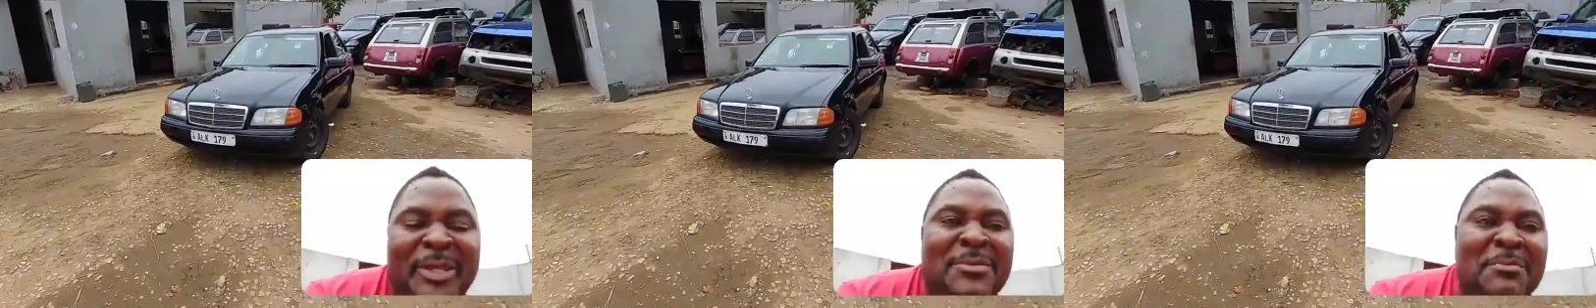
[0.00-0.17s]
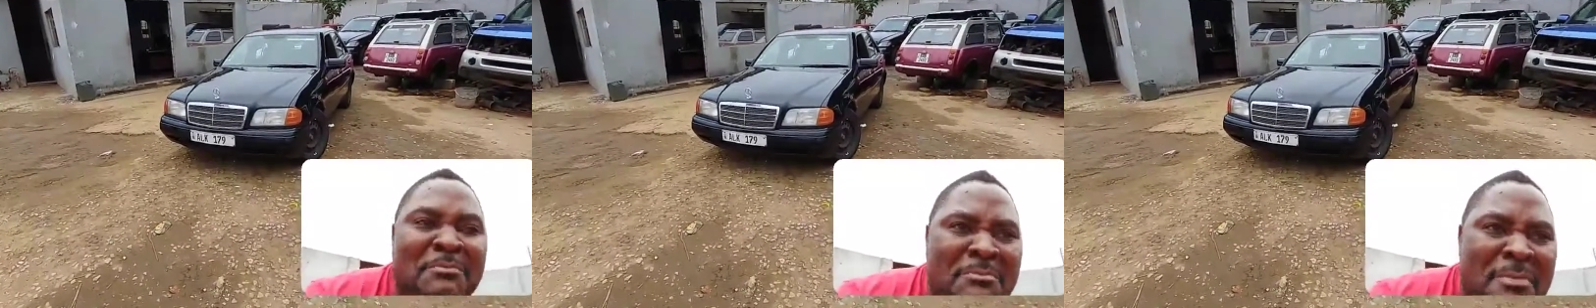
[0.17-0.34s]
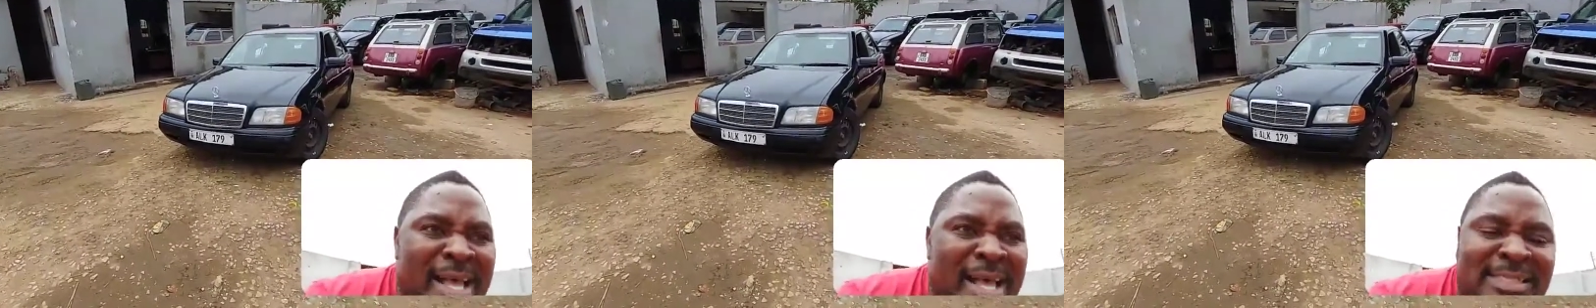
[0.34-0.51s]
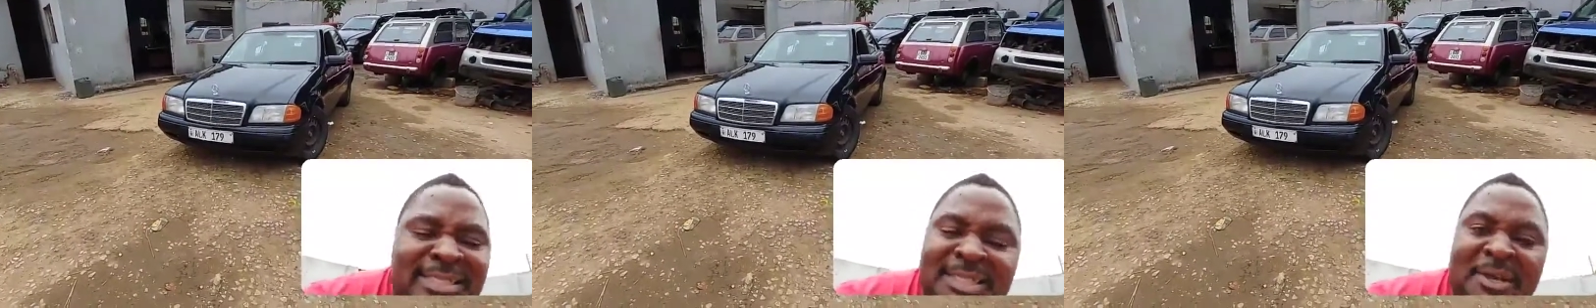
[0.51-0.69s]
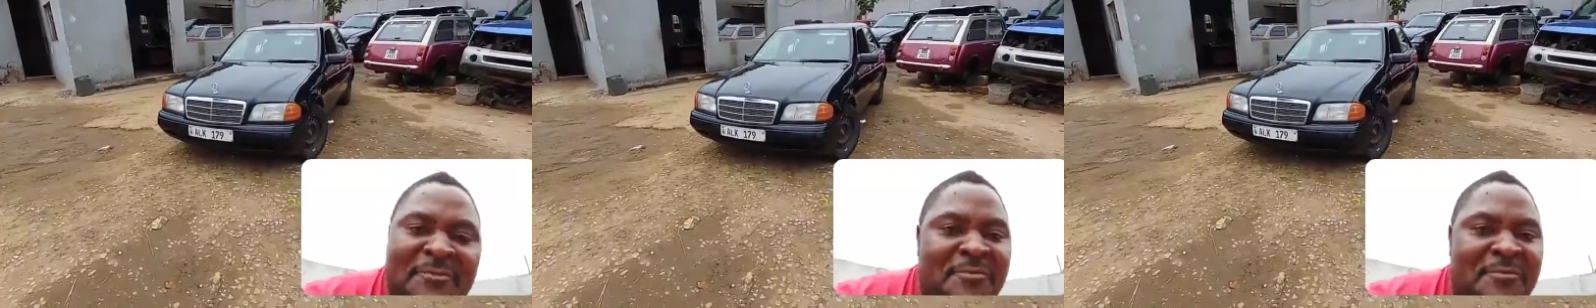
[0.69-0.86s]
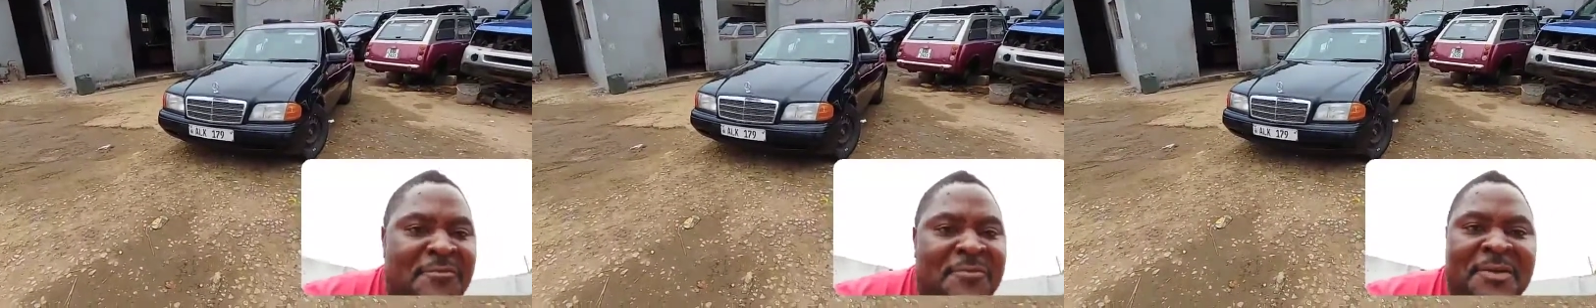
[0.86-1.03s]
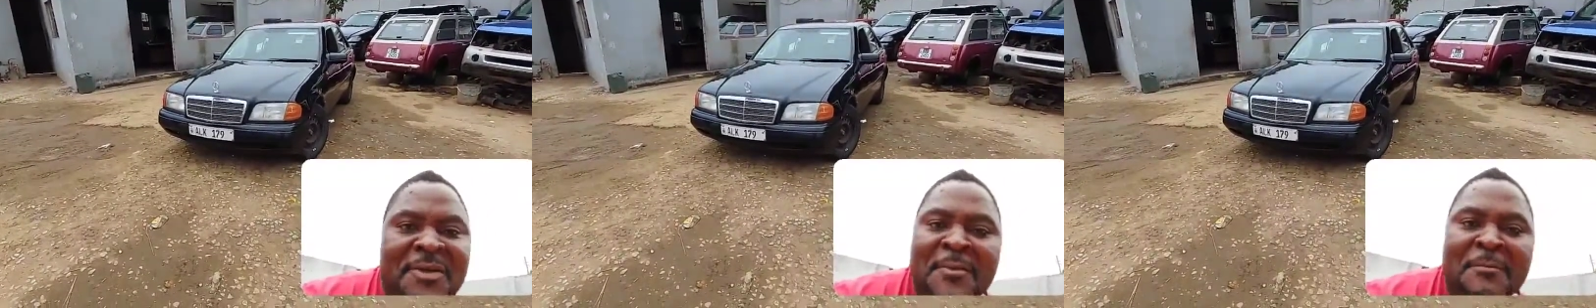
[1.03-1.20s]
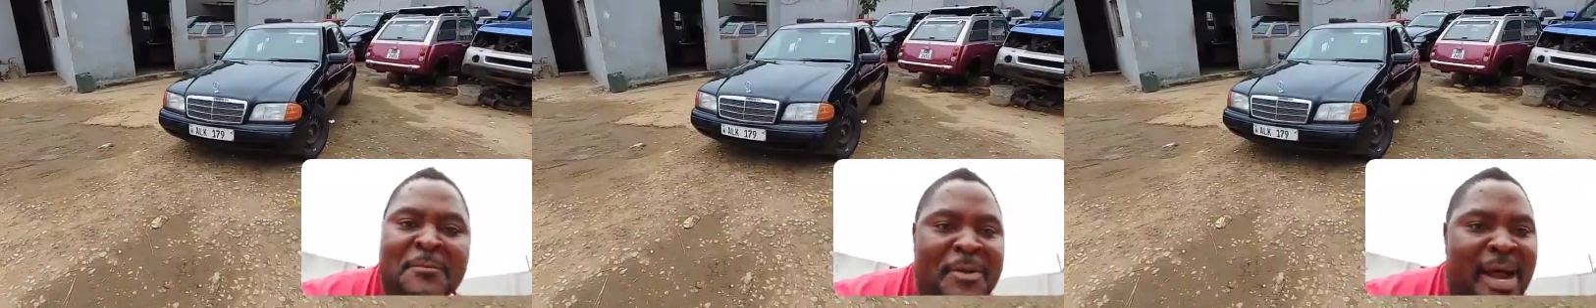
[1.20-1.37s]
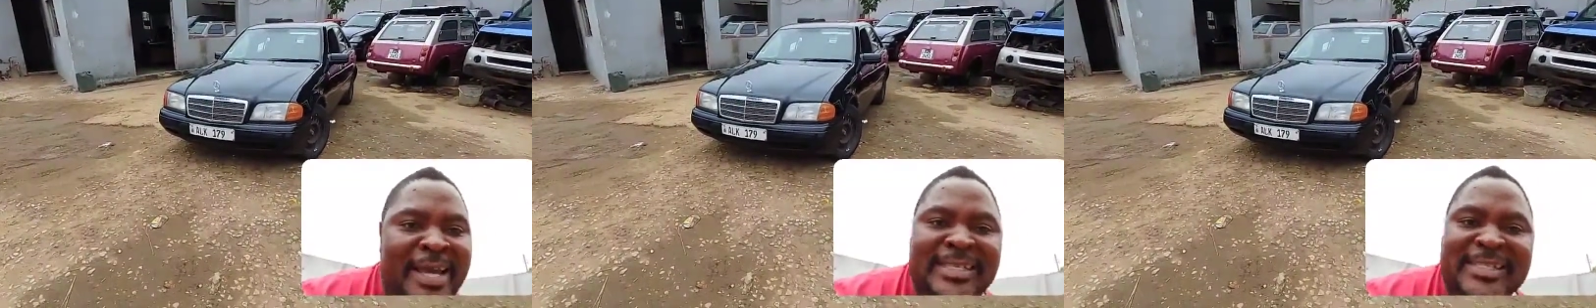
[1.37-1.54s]
massive
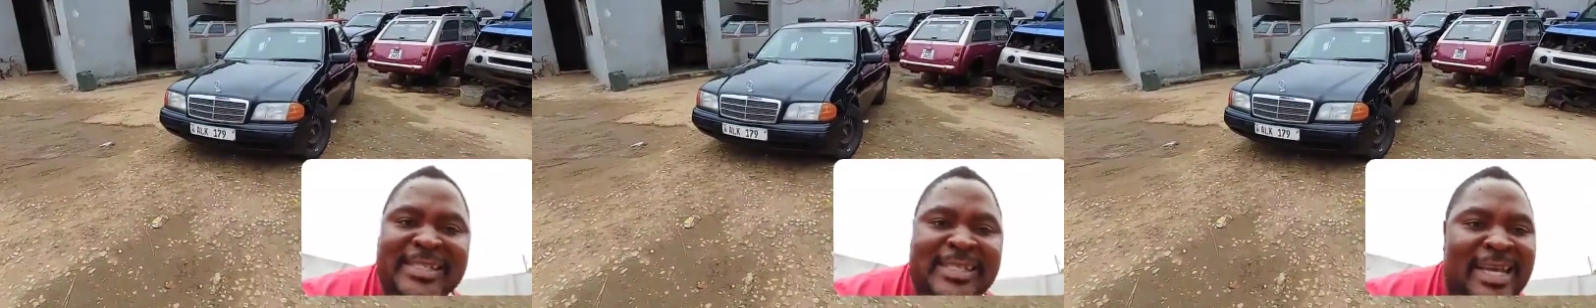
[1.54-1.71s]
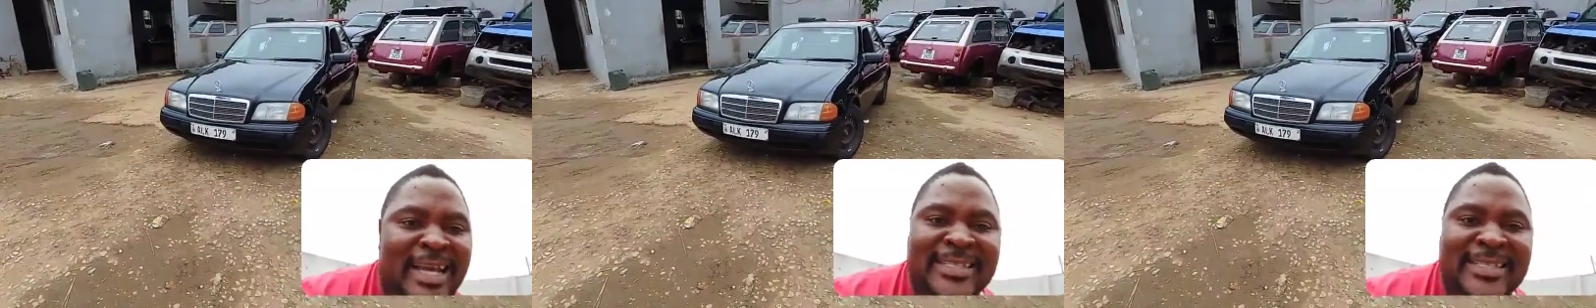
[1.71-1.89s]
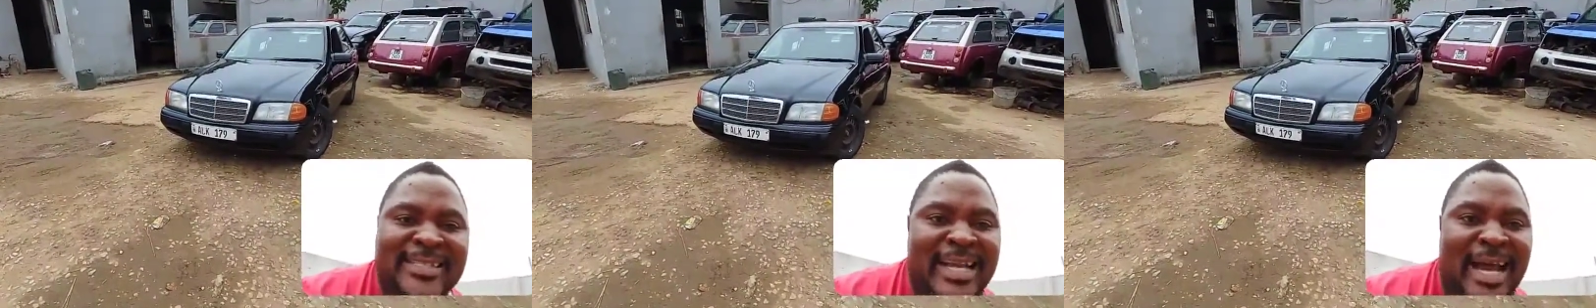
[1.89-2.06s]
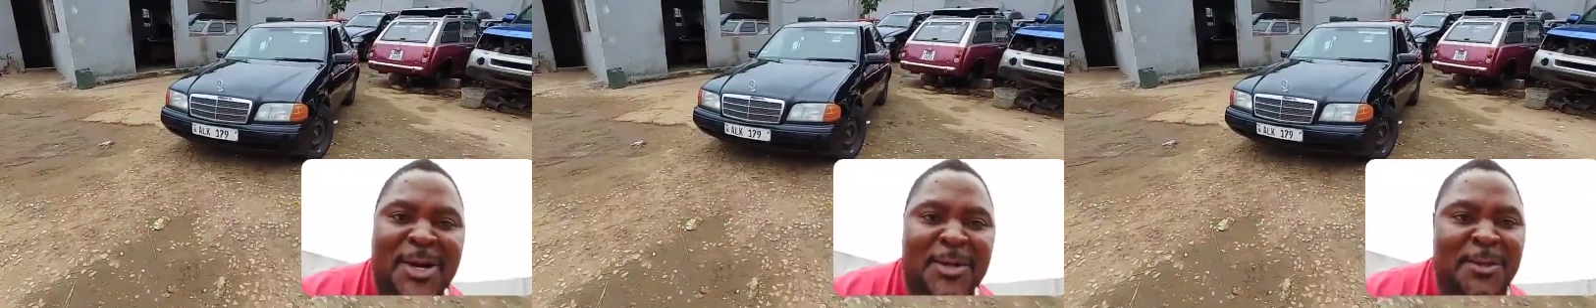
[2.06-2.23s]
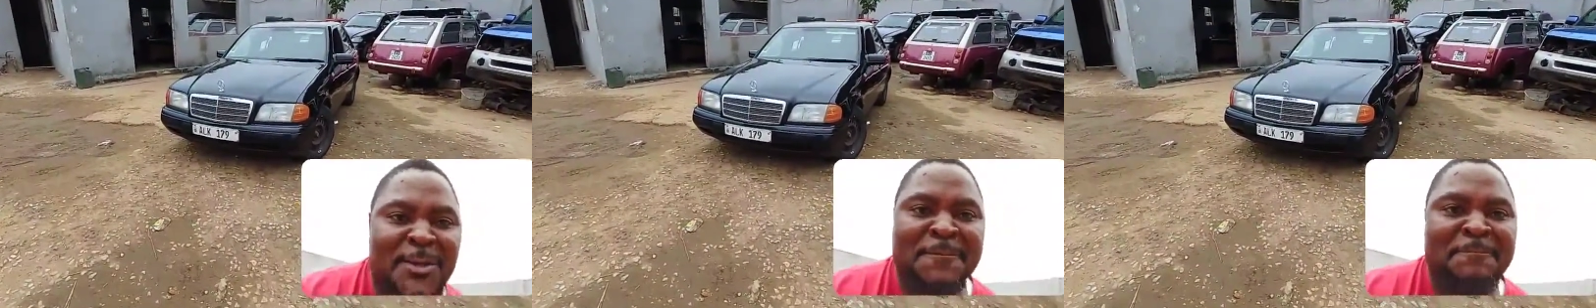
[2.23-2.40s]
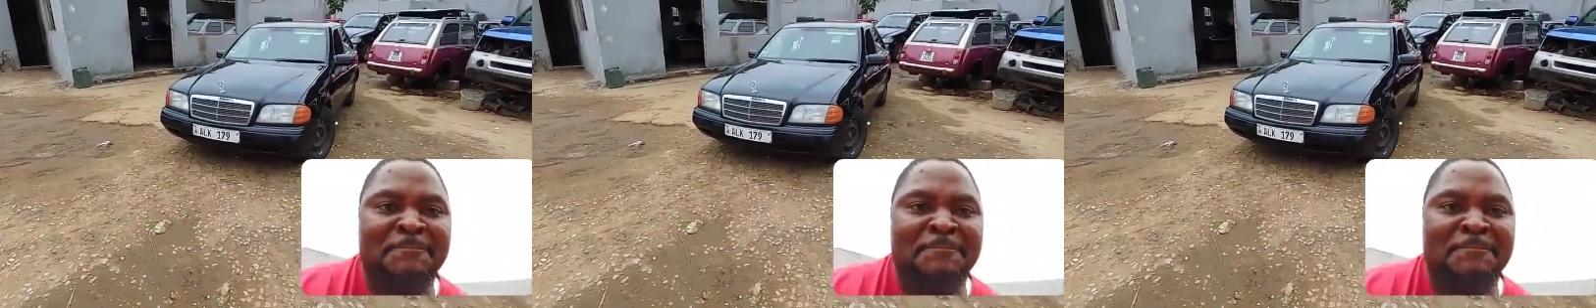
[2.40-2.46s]
price cut down.